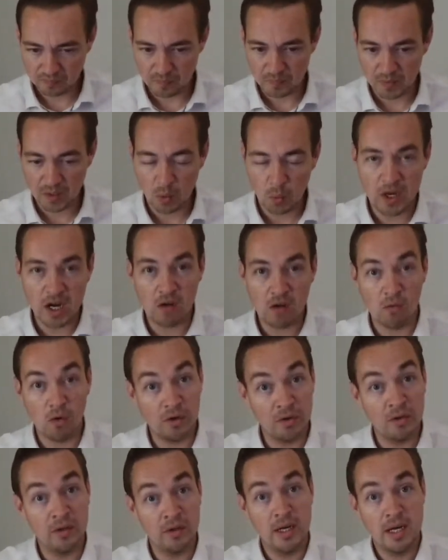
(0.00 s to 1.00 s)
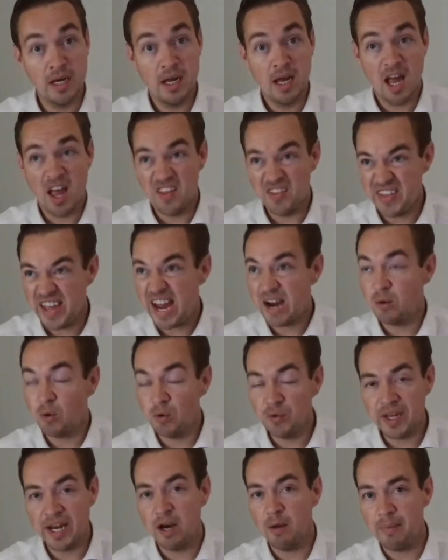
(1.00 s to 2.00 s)
We are on there or
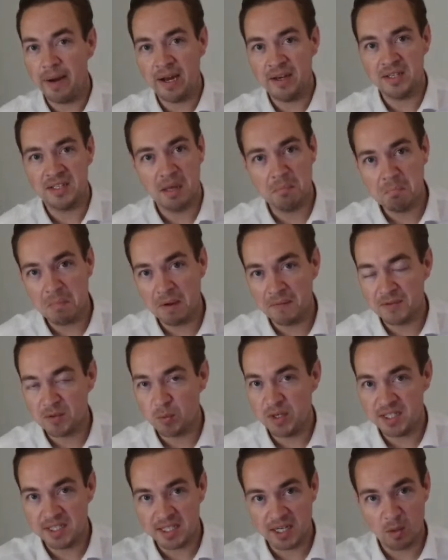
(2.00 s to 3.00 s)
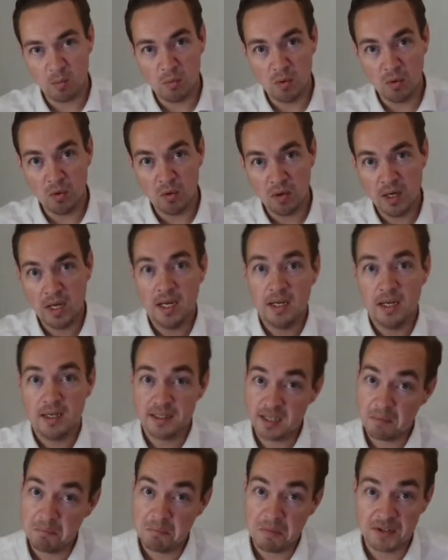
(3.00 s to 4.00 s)
thereabouts. Some months we sell more,
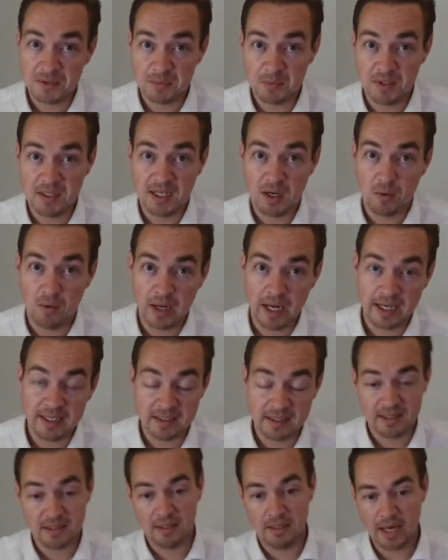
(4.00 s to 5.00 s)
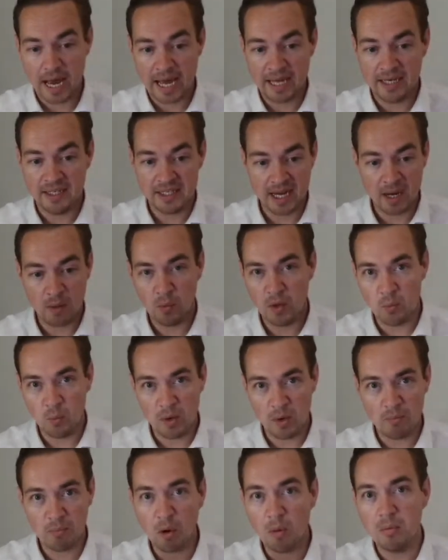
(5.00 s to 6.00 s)
some months we sell less. And yeah, we're
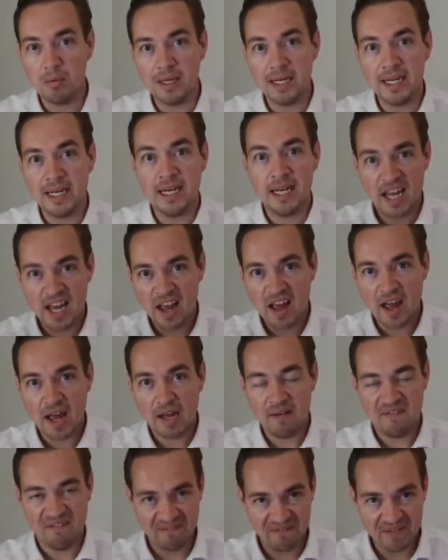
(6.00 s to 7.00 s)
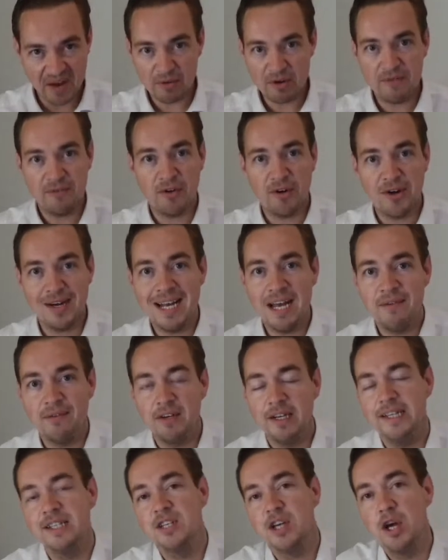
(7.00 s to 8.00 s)
probably very, very level in
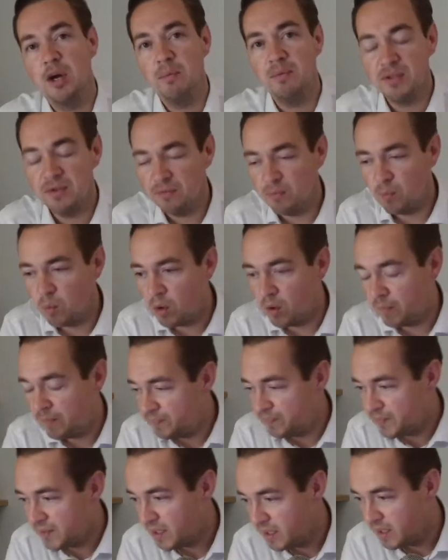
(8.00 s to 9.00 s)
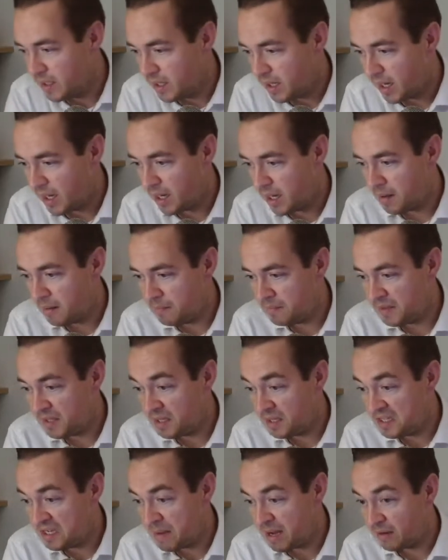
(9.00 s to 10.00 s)
terms of what the
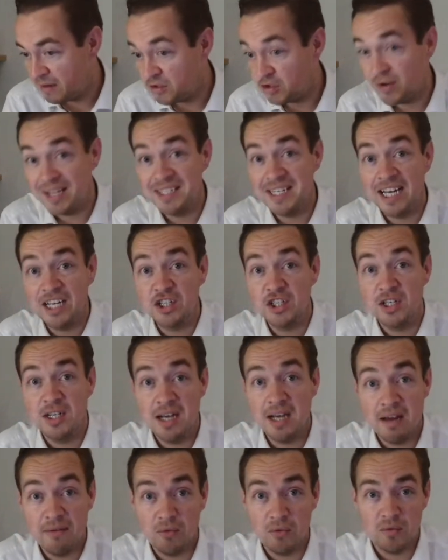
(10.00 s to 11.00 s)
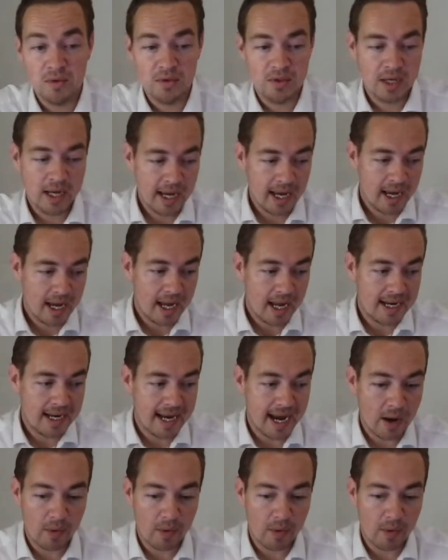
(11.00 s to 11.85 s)
amount of transaction levels. Now,